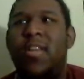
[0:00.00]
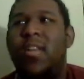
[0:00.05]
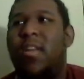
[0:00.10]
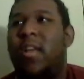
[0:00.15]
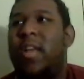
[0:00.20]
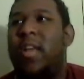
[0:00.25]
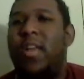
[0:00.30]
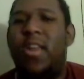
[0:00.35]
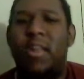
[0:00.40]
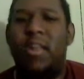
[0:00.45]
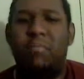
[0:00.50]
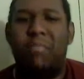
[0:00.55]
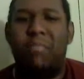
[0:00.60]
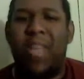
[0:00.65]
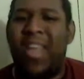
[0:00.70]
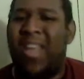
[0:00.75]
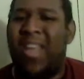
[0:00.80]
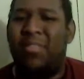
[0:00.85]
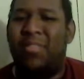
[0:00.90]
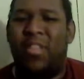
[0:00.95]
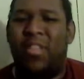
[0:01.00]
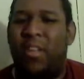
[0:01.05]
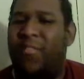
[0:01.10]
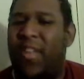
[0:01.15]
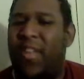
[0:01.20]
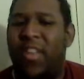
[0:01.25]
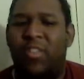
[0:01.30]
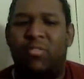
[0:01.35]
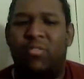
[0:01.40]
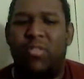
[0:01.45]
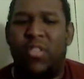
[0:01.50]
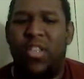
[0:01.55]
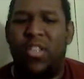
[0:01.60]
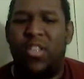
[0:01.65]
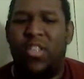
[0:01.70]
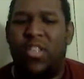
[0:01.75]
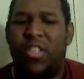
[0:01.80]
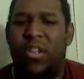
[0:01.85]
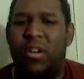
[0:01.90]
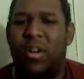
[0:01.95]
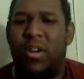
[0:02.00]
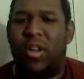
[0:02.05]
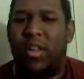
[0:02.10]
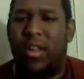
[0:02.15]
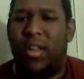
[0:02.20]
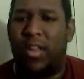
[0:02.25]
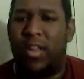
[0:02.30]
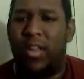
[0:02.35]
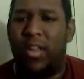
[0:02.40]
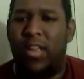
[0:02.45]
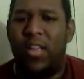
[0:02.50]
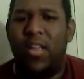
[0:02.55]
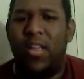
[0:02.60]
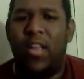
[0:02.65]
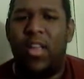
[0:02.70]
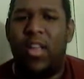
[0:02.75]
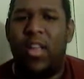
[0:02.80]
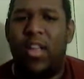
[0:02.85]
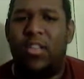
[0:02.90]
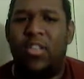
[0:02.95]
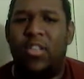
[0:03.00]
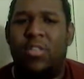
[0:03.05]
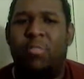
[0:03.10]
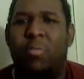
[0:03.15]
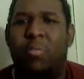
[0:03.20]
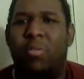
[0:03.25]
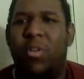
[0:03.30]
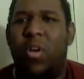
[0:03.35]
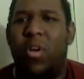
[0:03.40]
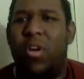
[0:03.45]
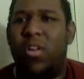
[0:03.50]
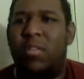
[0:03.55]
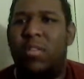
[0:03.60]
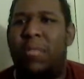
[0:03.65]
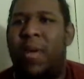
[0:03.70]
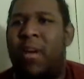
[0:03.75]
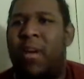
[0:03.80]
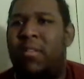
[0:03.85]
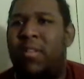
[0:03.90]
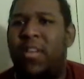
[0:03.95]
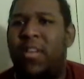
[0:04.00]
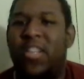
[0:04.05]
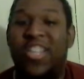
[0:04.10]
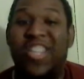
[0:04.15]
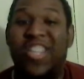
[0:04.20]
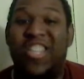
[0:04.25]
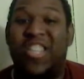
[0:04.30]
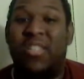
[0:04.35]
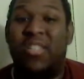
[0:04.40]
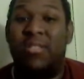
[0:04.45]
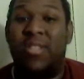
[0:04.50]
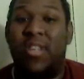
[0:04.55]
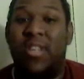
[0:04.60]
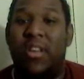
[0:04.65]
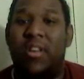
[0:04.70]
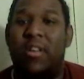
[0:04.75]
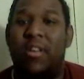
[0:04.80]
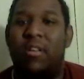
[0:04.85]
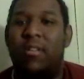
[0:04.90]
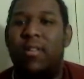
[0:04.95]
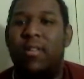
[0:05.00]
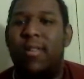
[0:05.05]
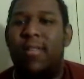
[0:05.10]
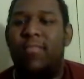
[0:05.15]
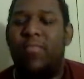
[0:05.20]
Now, he didn't make himself into a Jinchuriki. He just poured all the power into the Susanoo.